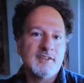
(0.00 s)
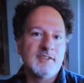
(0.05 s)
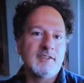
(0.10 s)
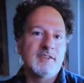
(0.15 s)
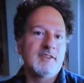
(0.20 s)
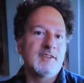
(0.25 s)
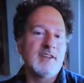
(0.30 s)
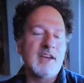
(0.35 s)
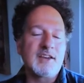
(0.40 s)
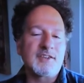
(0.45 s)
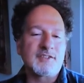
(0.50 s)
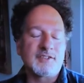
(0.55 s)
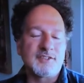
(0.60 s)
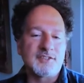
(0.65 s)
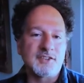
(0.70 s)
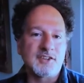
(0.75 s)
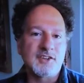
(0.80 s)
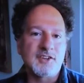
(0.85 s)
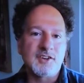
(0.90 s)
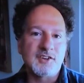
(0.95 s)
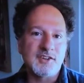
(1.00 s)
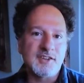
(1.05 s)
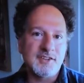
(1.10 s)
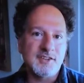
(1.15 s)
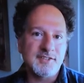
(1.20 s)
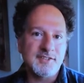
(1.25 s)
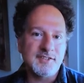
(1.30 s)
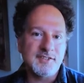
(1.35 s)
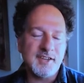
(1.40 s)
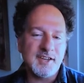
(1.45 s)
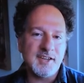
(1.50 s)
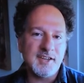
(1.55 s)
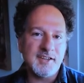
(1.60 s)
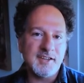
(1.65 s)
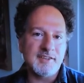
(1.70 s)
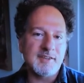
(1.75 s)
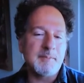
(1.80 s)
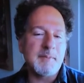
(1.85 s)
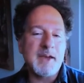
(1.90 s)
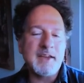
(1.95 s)
the national security state,
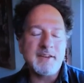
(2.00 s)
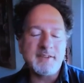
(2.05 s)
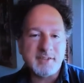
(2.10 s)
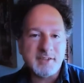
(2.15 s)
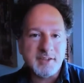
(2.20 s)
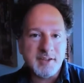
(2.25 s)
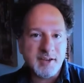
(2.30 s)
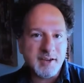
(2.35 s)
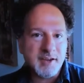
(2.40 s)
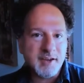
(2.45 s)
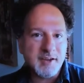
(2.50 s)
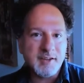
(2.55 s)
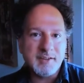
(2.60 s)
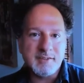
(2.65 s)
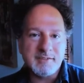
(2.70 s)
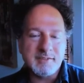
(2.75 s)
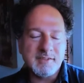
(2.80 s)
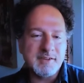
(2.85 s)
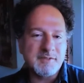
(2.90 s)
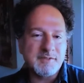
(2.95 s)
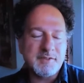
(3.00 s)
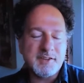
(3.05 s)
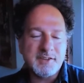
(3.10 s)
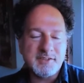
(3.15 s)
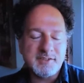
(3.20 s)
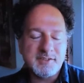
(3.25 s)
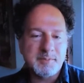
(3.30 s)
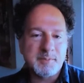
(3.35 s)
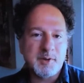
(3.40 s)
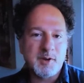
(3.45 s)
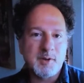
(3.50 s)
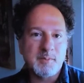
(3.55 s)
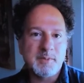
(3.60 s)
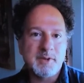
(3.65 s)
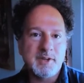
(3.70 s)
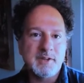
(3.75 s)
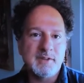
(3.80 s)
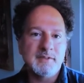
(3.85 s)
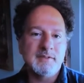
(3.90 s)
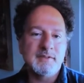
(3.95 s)
the Pentagon, the Defense
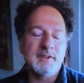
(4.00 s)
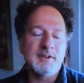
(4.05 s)
Department,